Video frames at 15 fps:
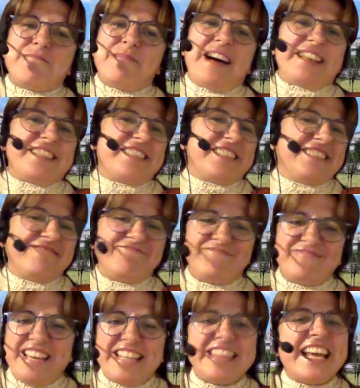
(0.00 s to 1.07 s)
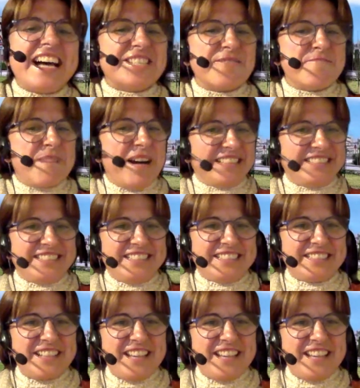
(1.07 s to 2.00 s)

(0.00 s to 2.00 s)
but it doesn't matter.